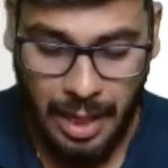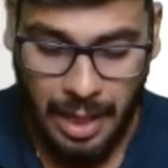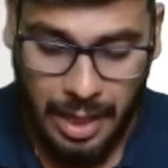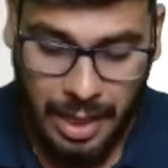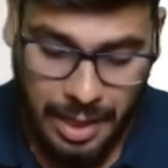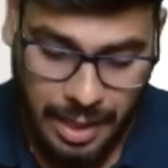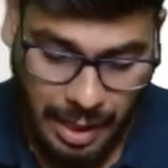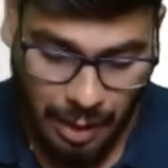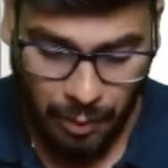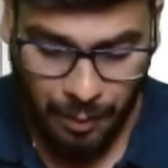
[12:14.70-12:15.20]

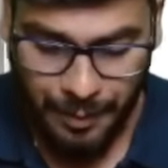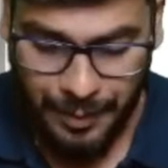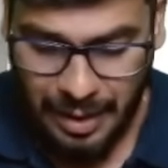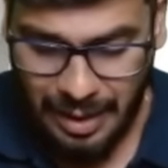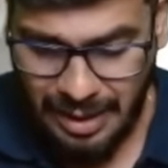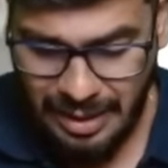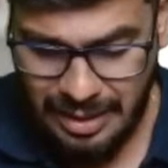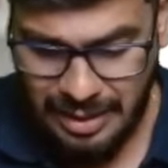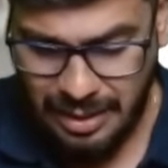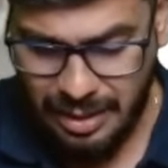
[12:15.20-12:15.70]
Now,
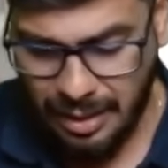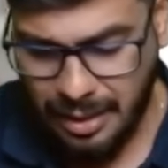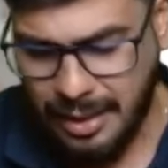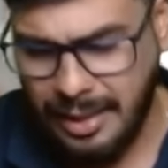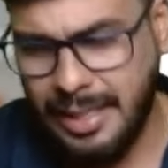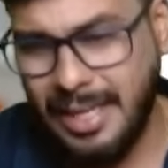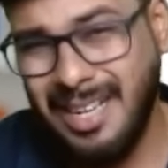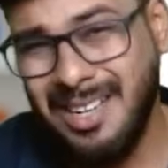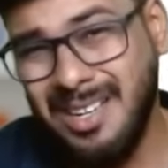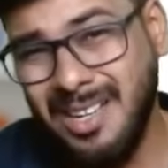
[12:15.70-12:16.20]
sir,
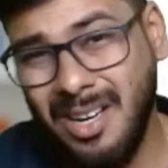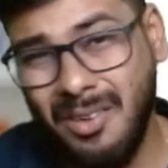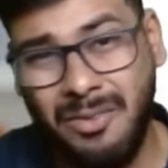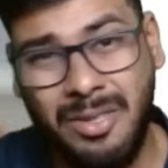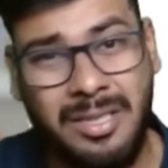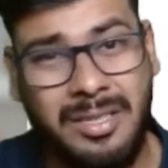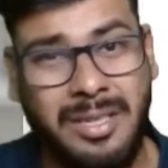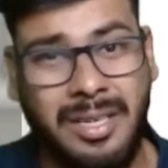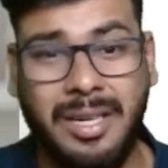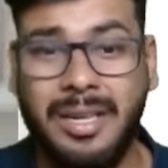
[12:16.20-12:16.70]
10
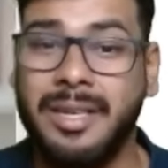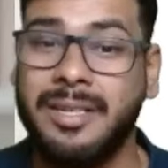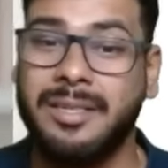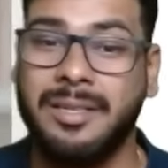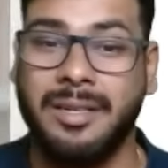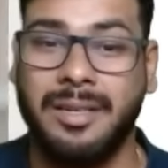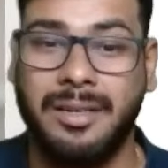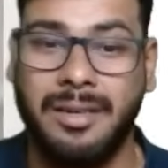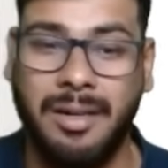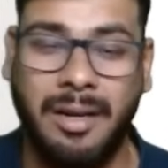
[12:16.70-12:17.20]
hours a day, sir,
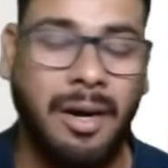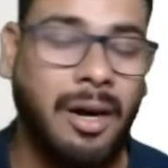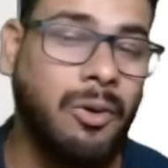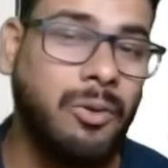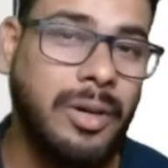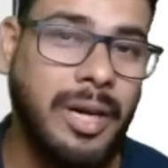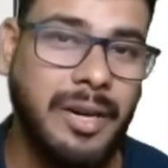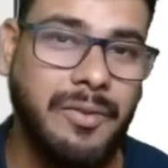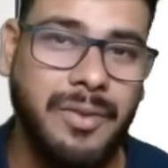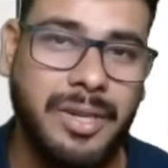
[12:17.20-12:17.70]
how
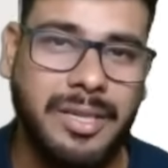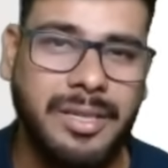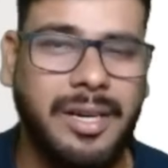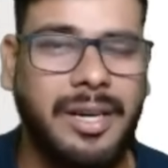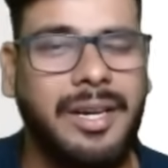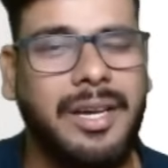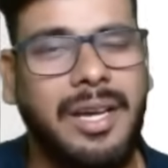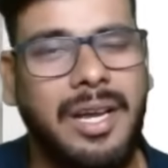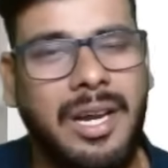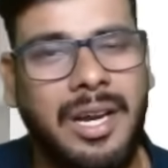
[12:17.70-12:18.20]
can we
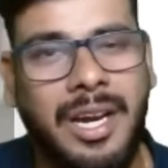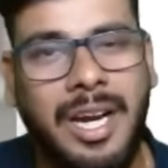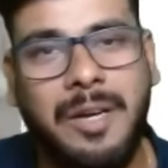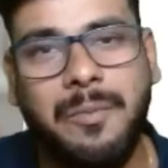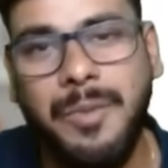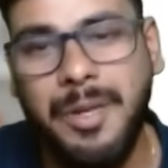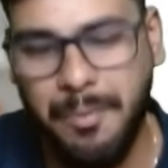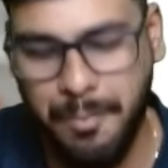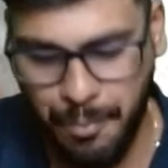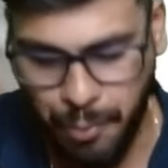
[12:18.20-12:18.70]
study? Let
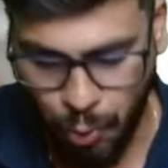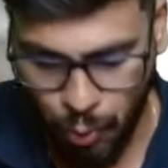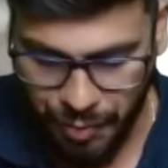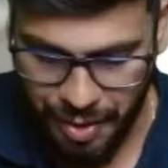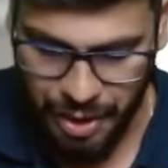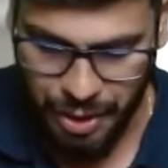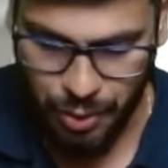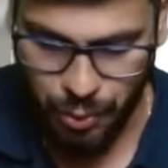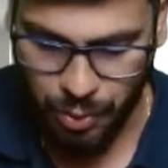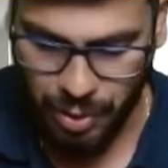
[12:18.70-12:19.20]
me prove it
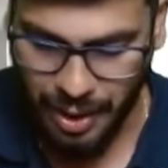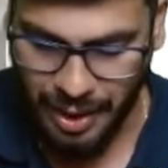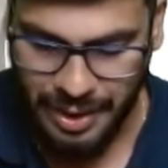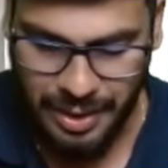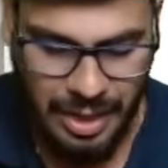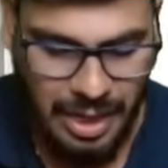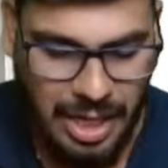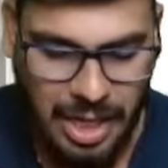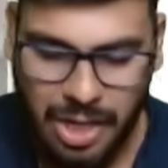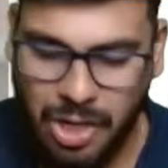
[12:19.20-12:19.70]
to you guys.
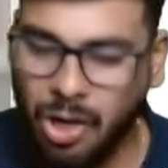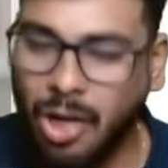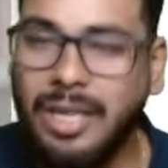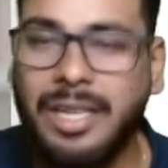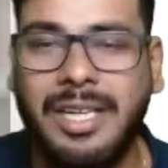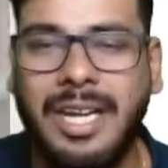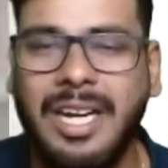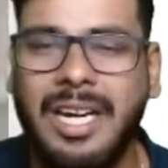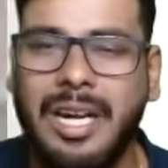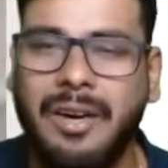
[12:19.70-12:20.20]
Not
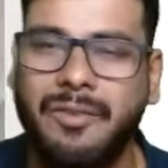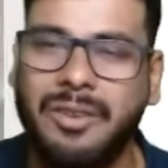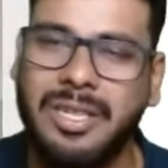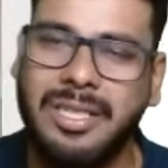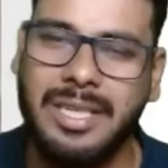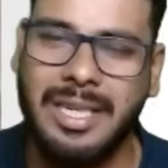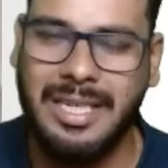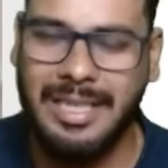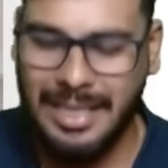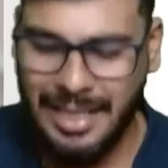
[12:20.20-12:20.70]
10 hours.
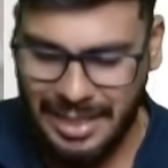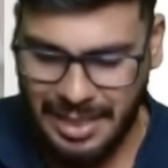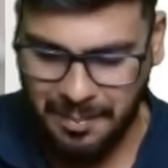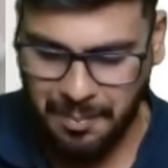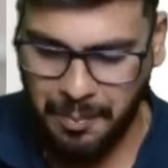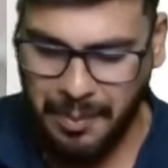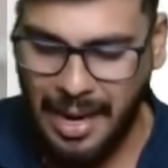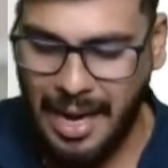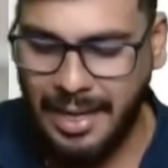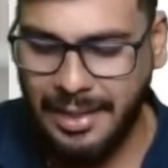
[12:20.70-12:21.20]
This
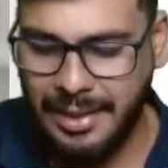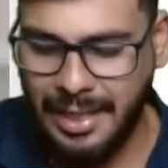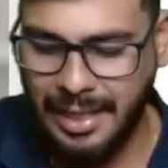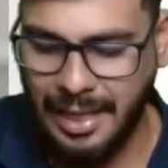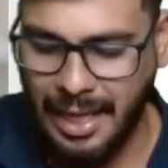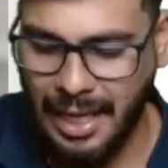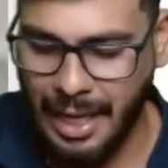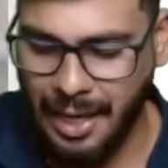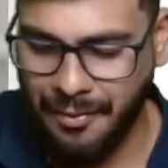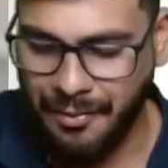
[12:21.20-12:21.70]
plan that I
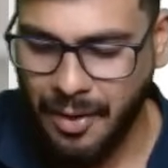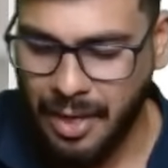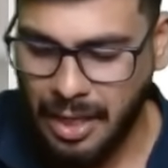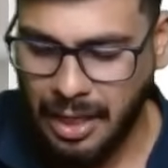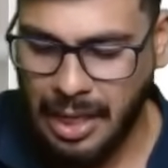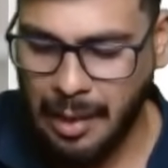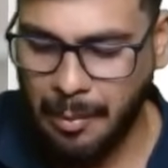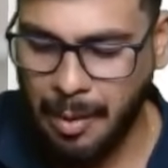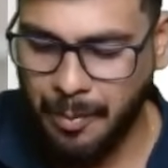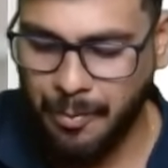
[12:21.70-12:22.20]
have
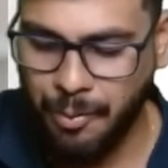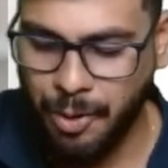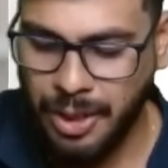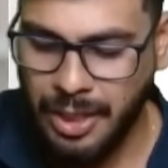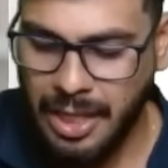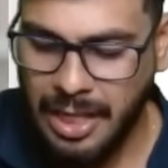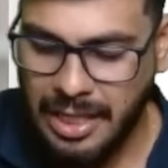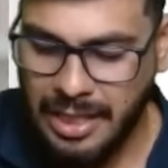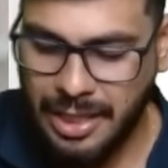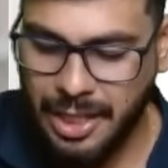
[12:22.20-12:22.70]
come up with,
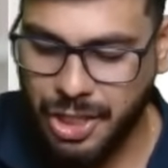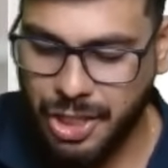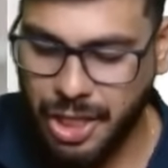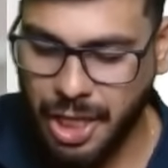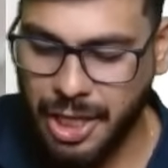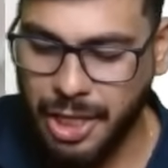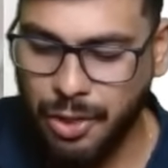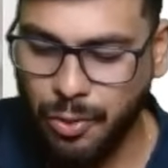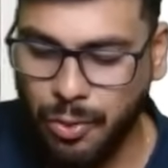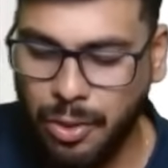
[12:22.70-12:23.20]
this
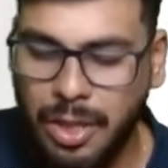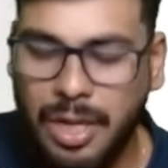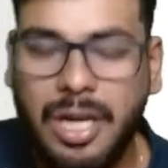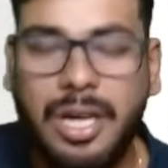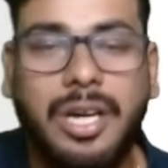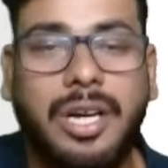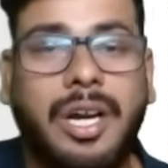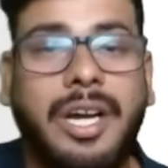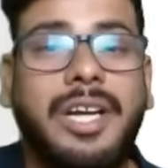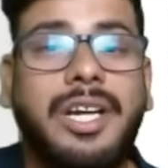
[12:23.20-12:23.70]
schedule,
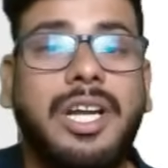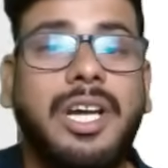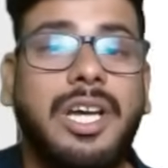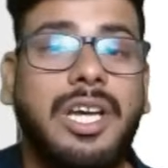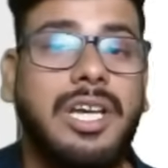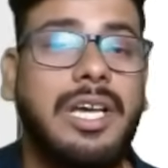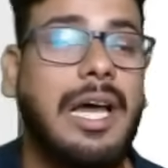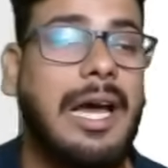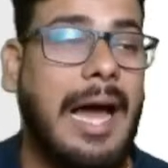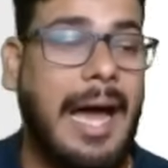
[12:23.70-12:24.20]
right?
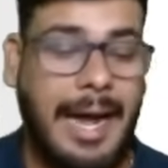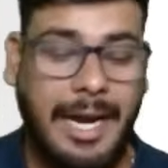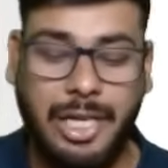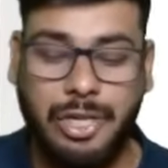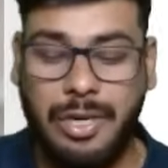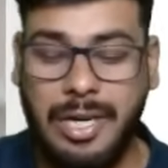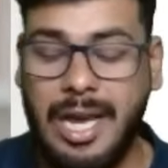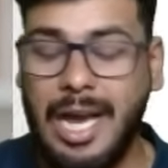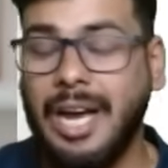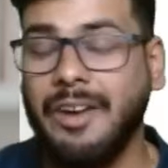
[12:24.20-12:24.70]

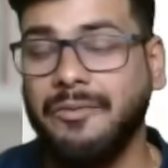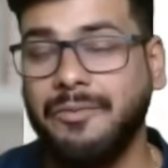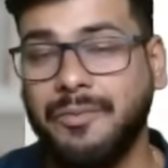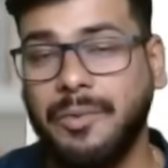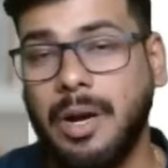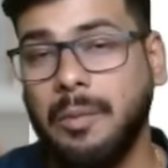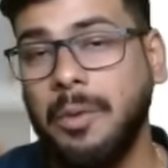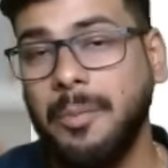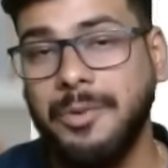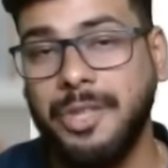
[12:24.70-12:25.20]
Actually, I have
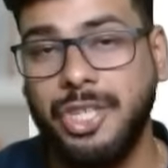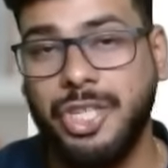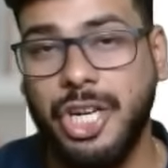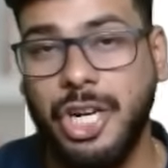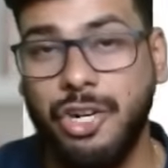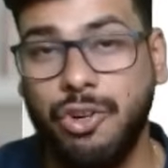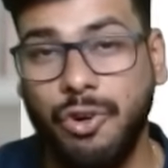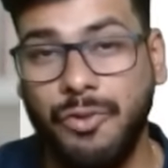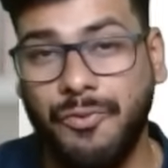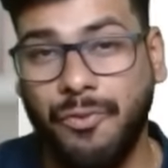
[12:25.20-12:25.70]
come up with a
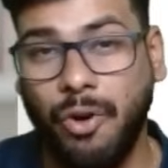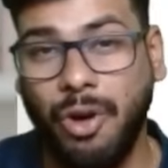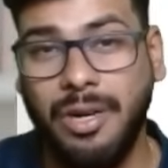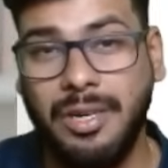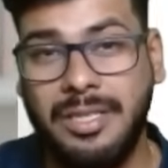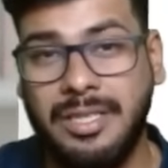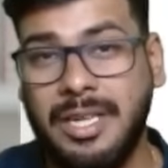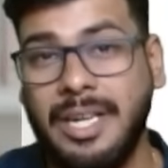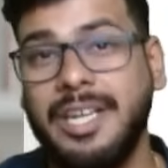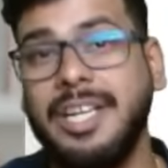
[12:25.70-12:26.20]
schedule for
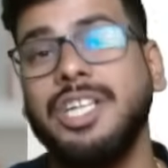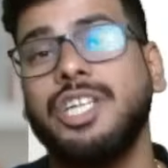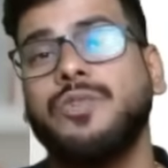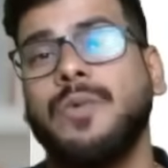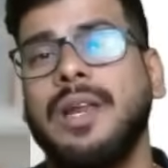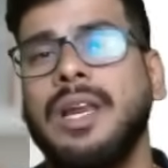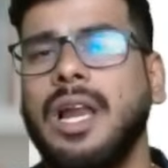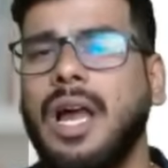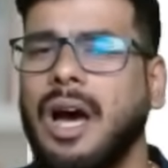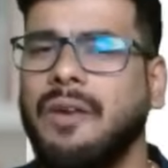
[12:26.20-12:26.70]
studying
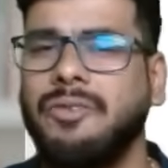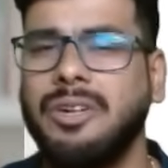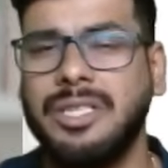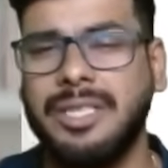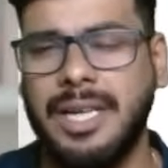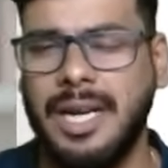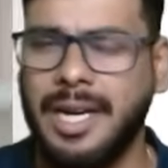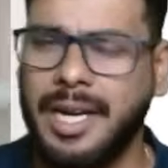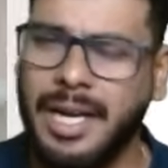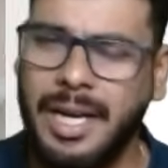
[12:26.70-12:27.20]
12 hours
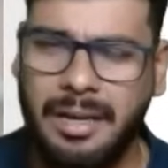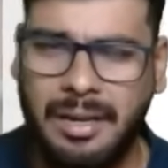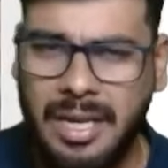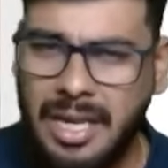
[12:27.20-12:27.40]
a day.